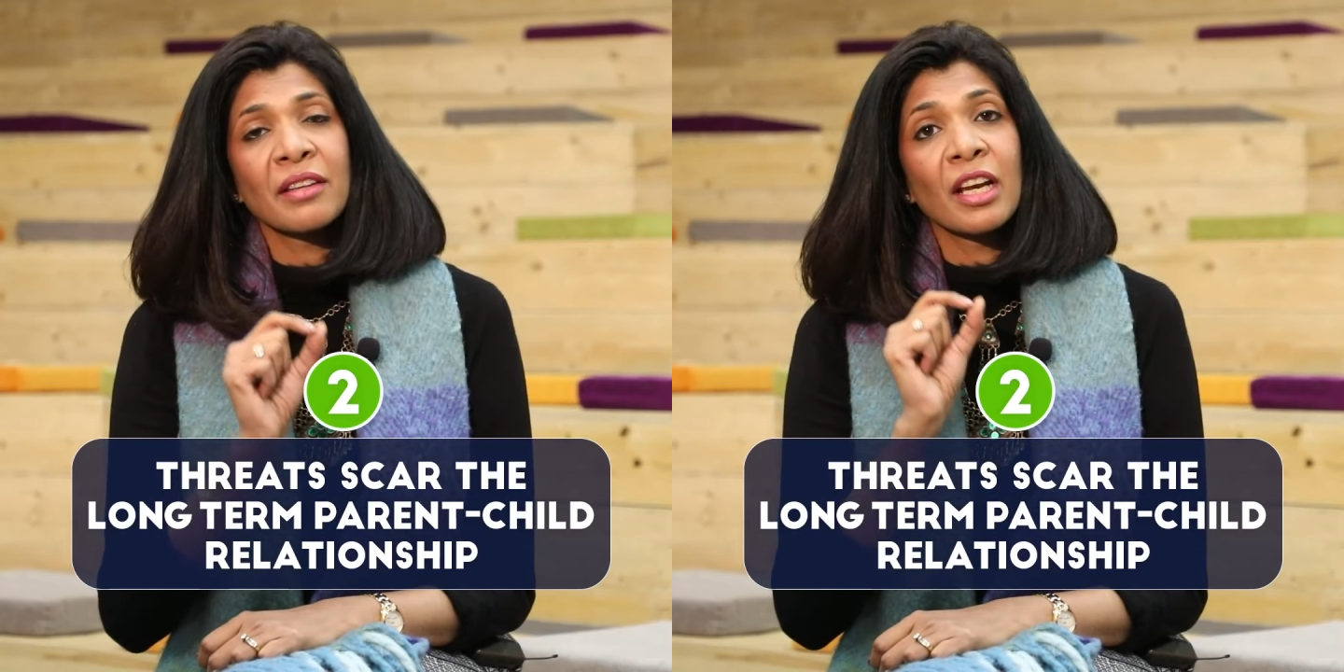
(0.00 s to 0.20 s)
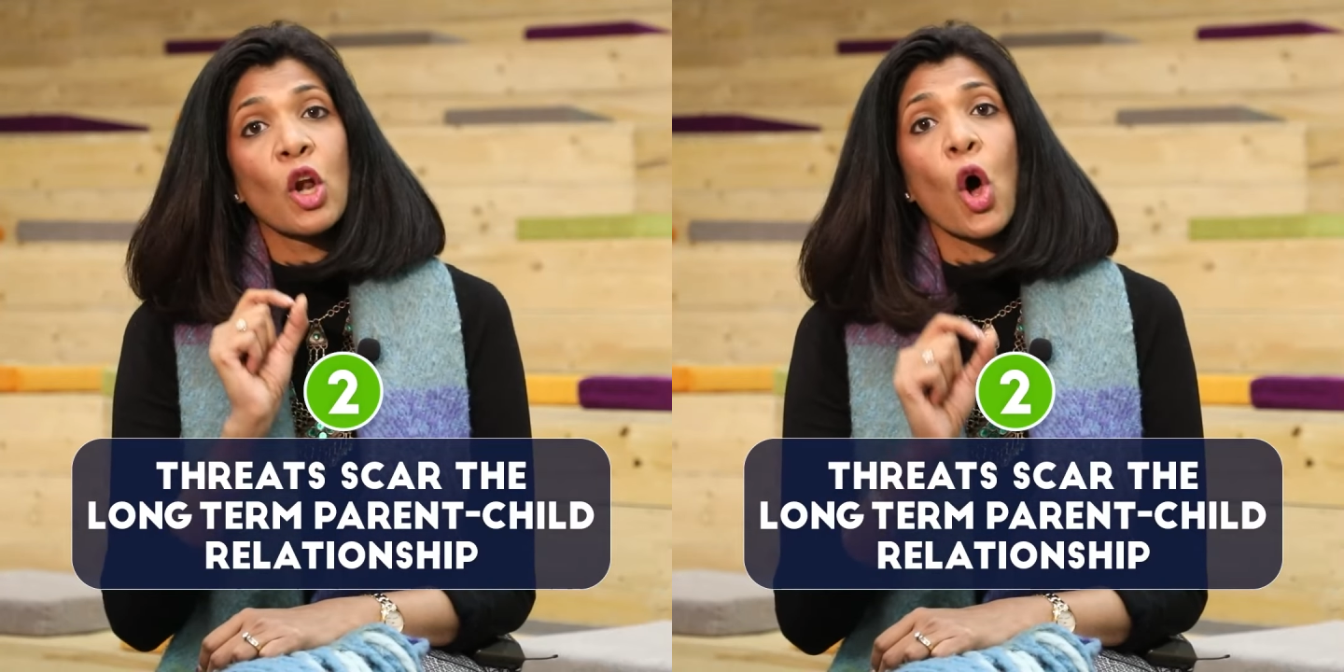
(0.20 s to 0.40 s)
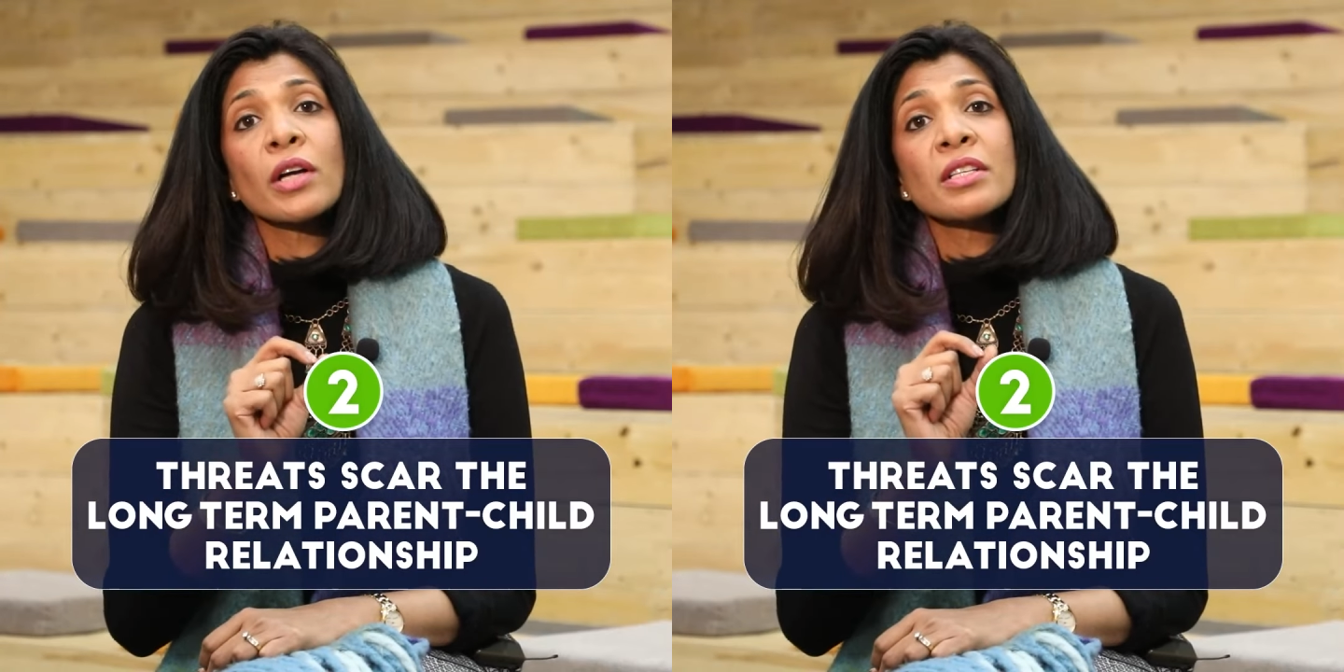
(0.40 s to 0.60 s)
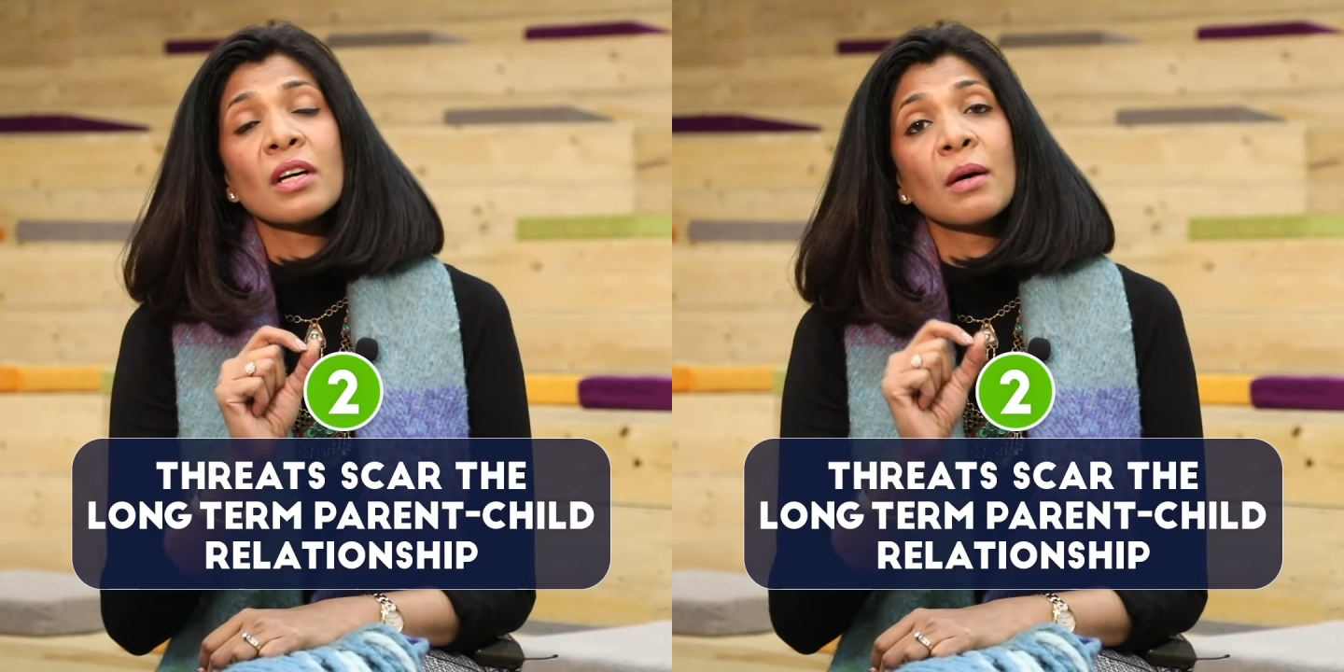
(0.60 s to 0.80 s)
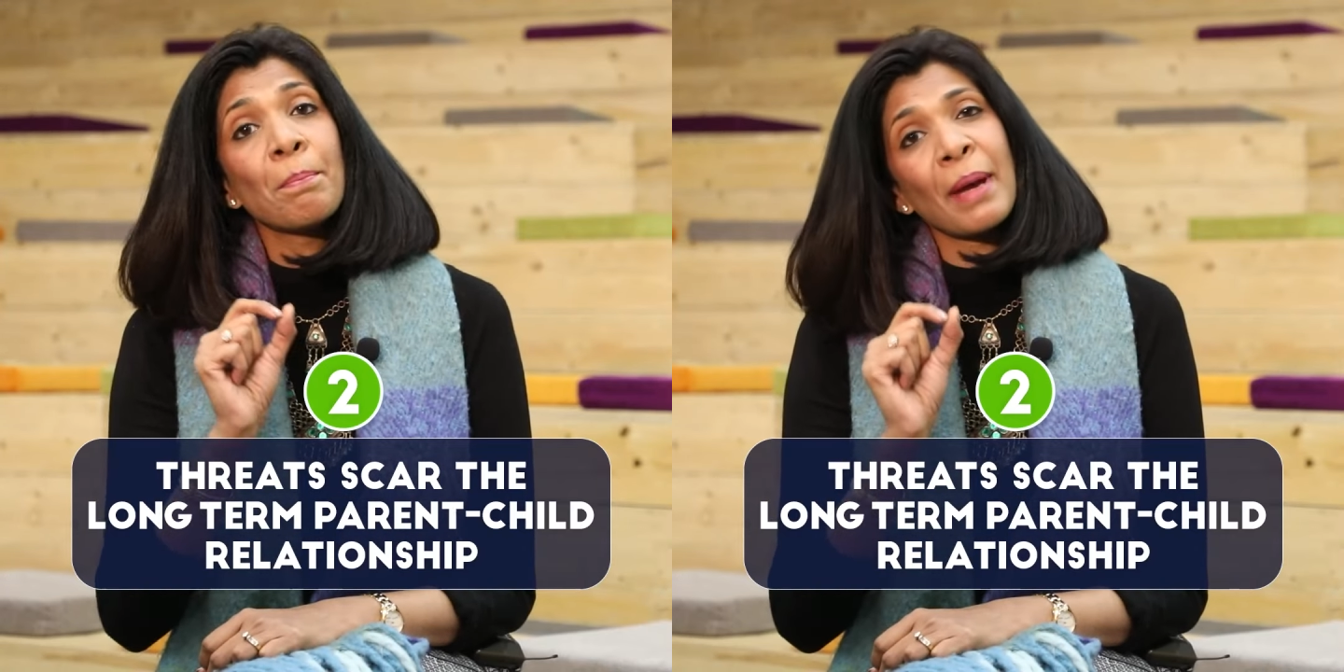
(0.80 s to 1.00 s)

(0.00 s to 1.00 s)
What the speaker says: the long-term